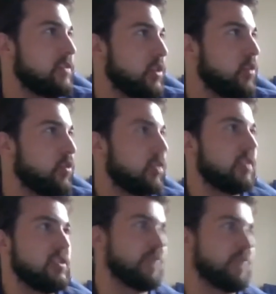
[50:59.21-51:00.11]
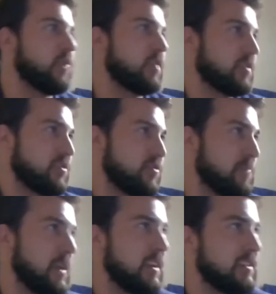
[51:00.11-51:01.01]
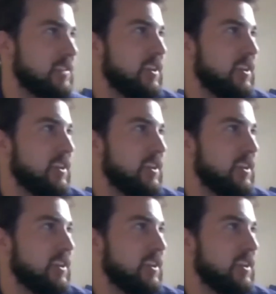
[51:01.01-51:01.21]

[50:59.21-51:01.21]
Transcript: So you literally just have to go talk to Trumbetta and say,